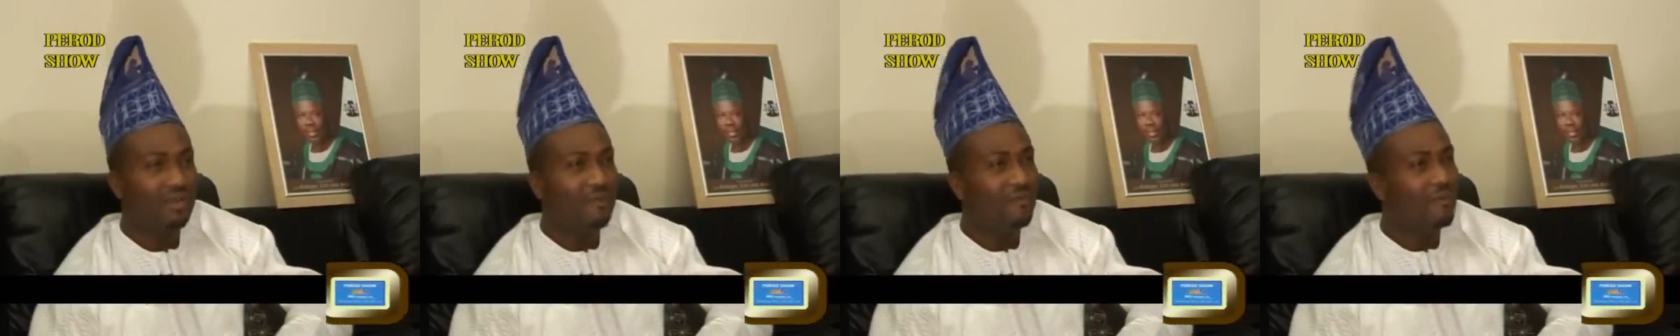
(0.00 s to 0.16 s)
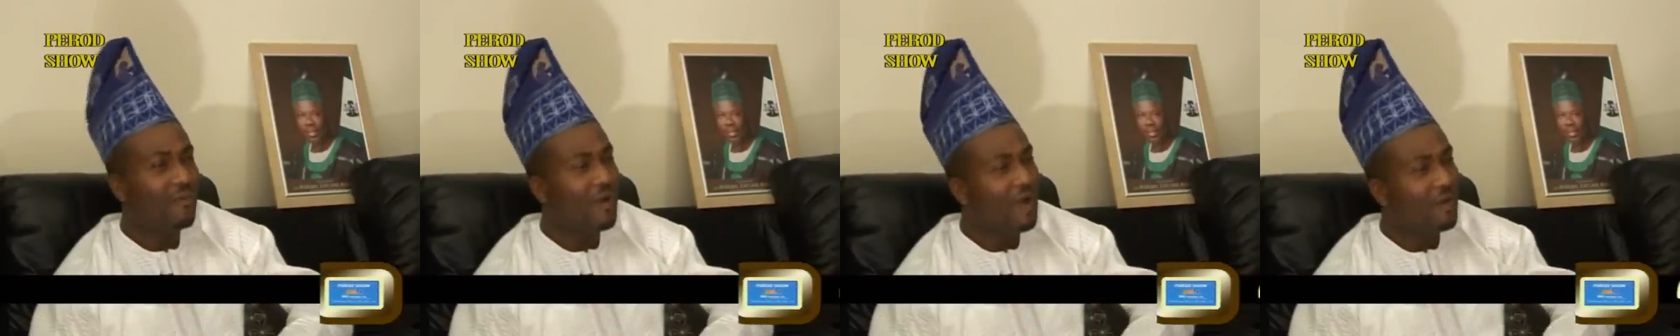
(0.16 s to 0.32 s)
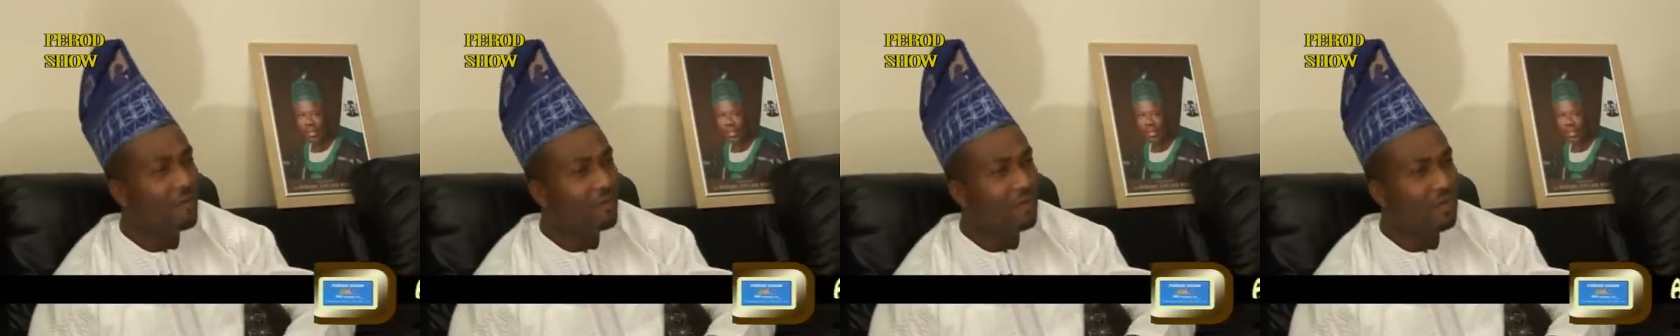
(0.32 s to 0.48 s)

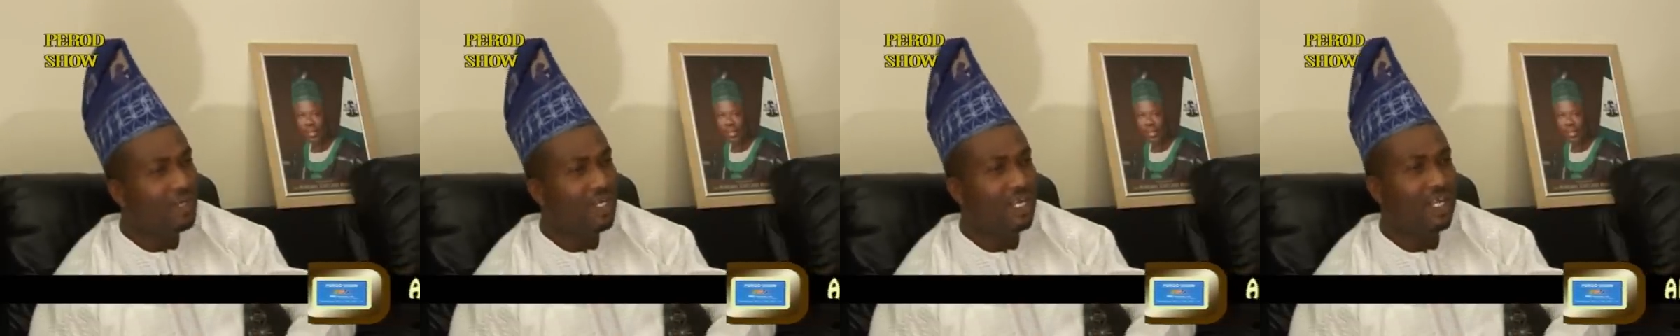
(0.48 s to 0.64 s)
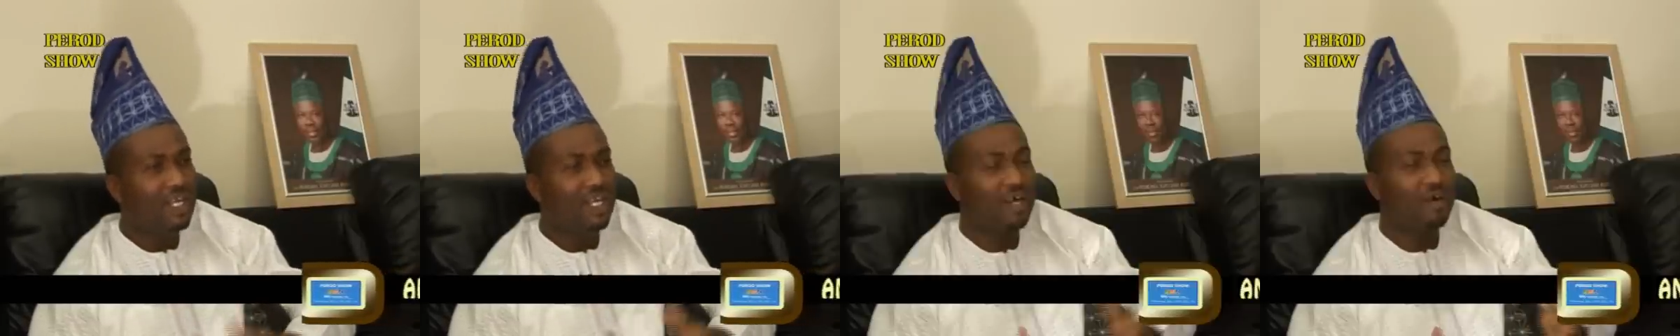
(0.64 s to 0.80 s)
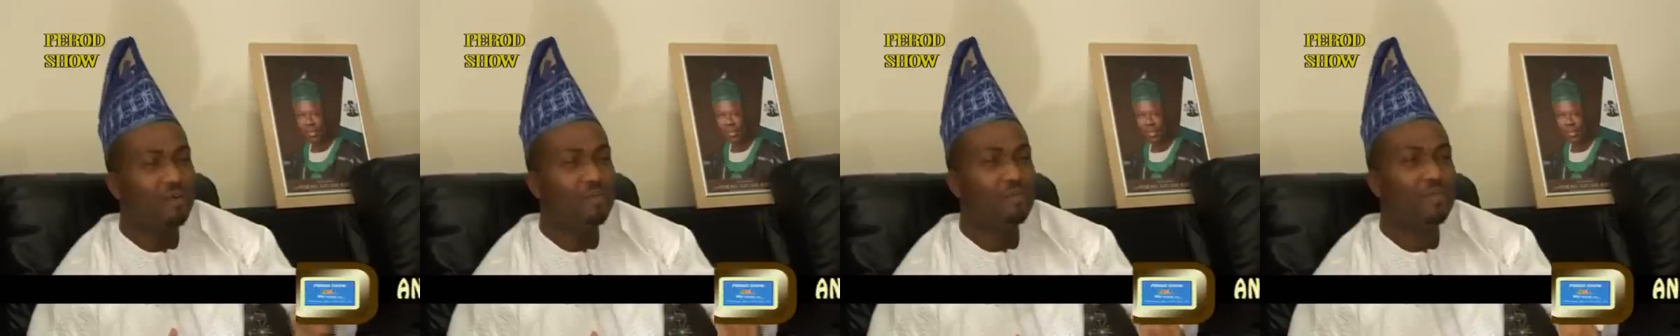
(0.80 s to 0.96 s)
Why would
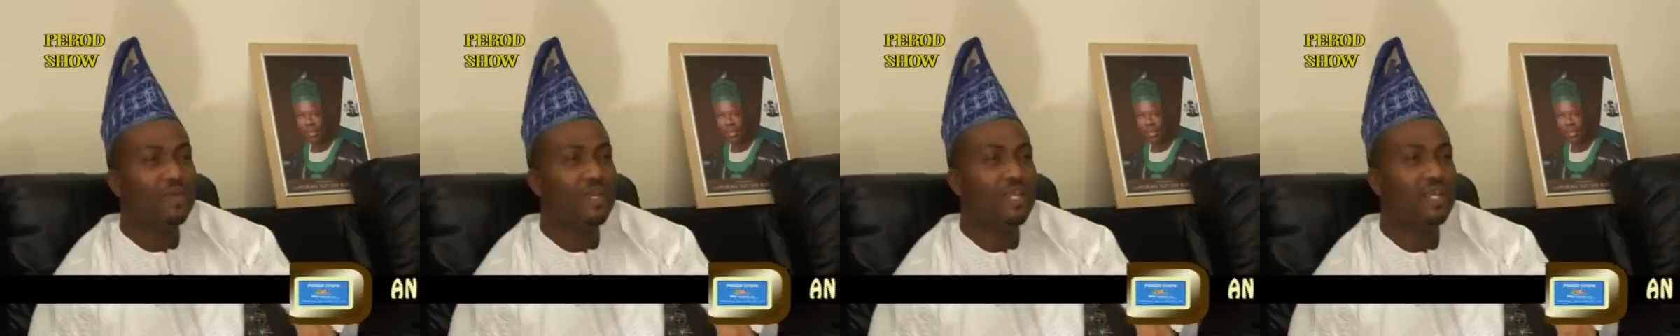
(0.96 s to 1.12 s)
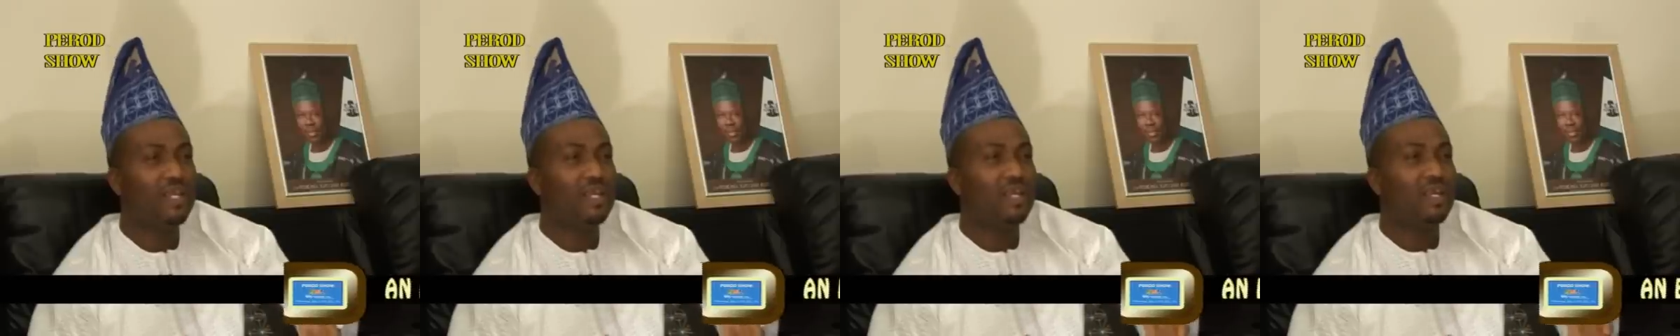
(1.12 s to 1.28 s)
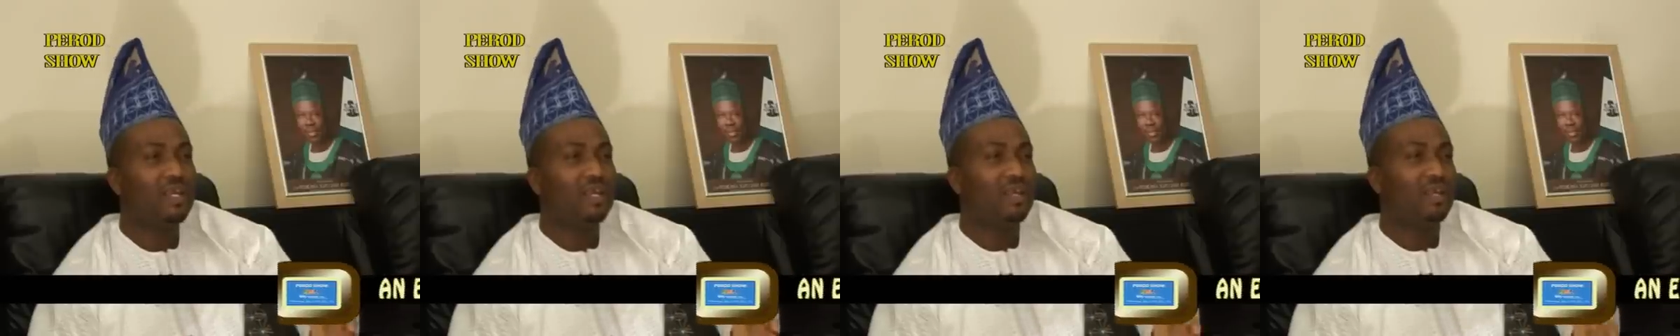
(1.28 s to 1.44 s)
that now
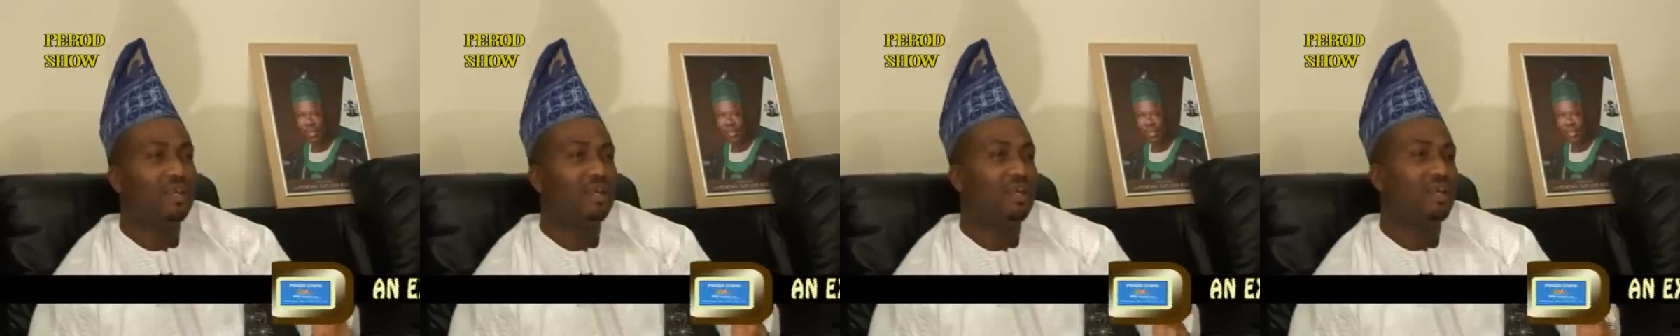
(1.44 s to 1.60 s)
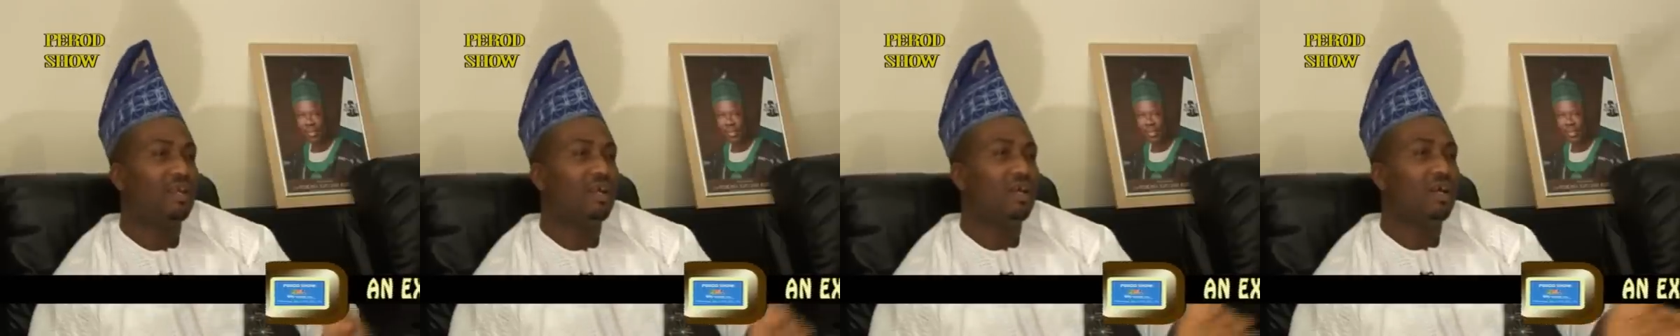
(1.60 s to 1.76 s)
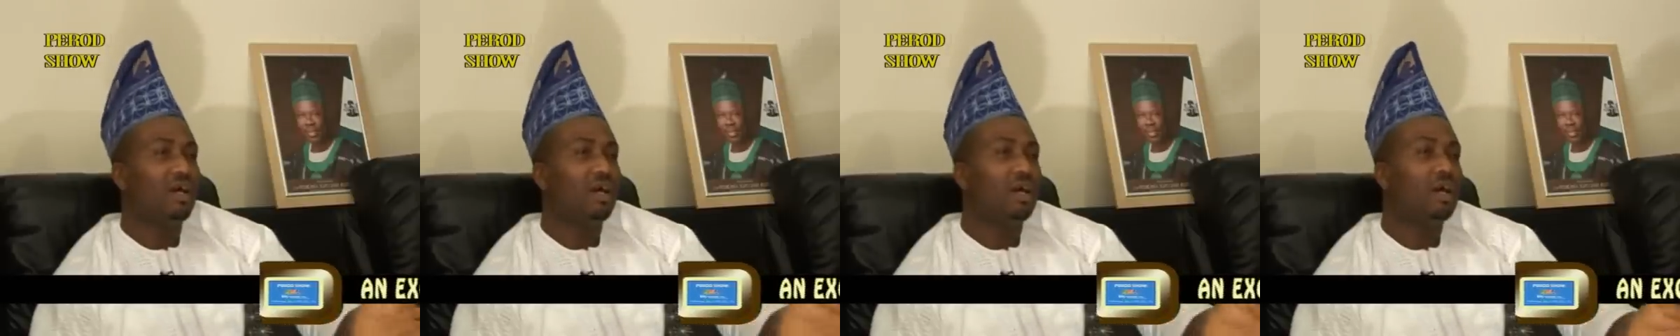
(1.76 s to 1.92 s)
be
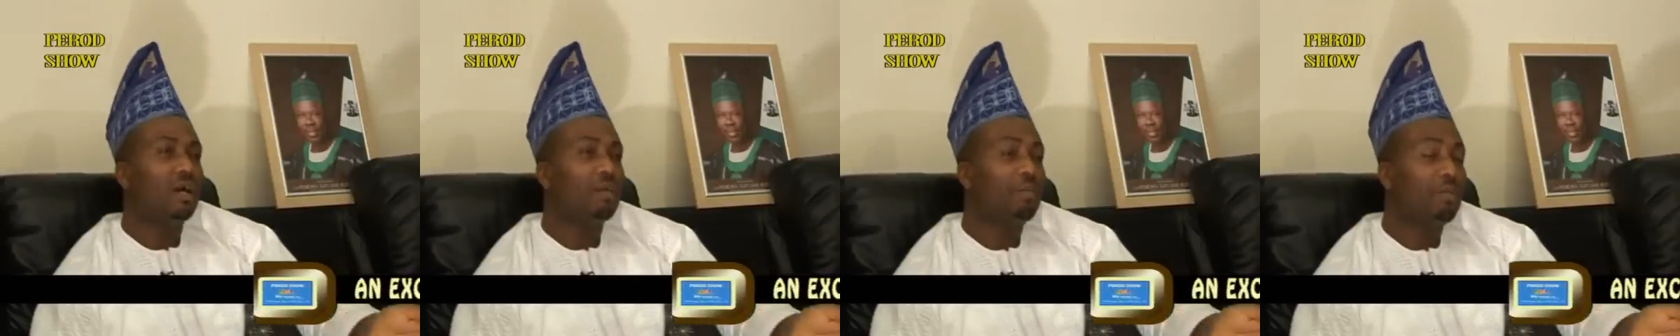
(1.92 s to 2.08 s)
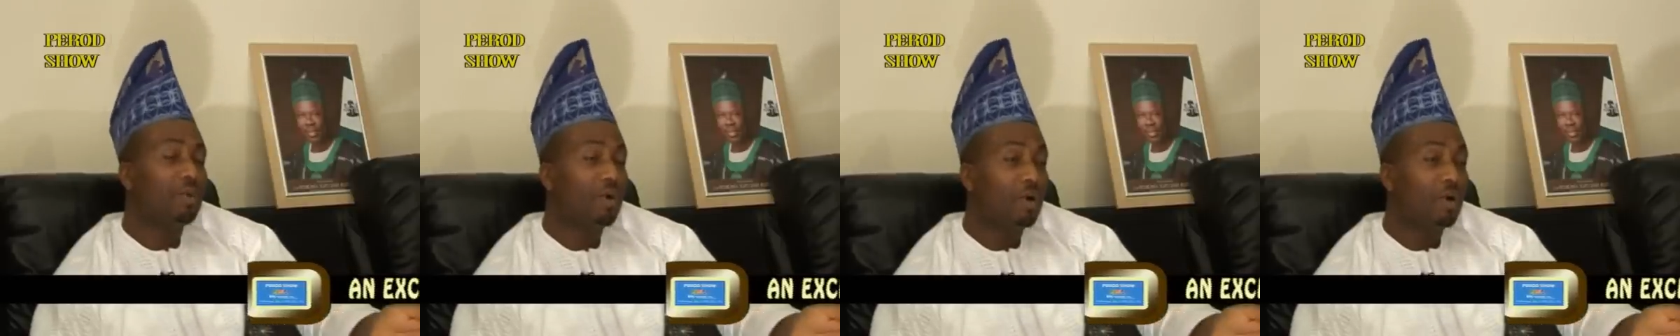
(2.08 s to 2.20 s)
a